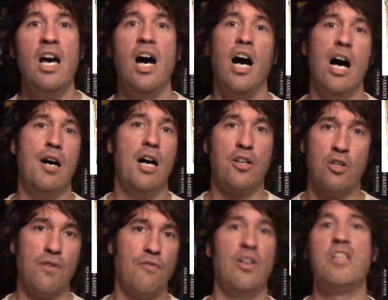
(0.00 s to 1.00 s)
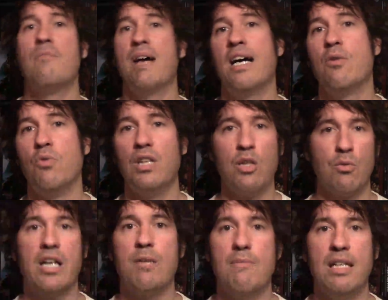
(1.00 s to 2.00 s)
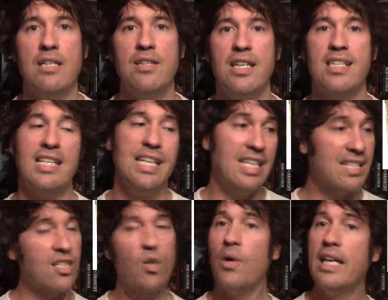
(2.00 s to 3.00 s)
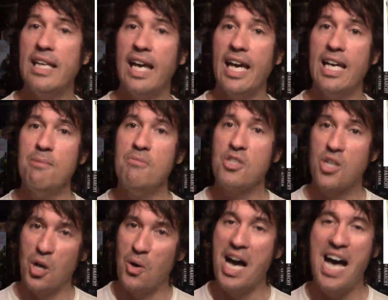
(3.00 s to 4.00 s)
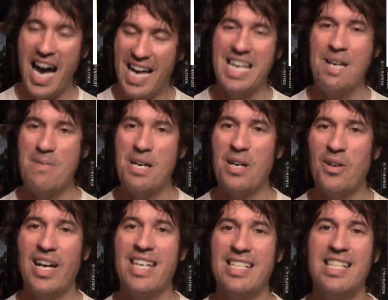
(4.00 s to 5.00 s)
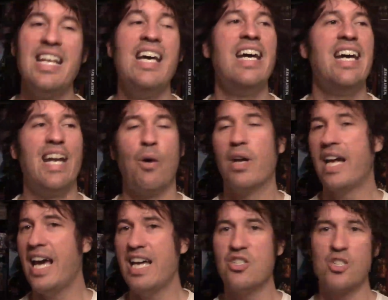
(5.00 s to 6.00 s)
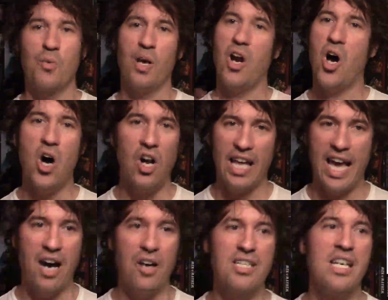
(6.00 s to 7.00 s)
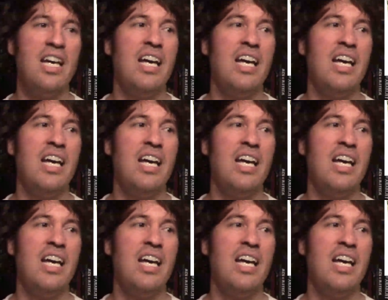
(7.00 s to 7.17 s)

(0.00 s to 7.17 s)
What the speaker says: A good friend of mine really recommended this. It is a Queen game, so I am interested. And I went ahead and just went all out.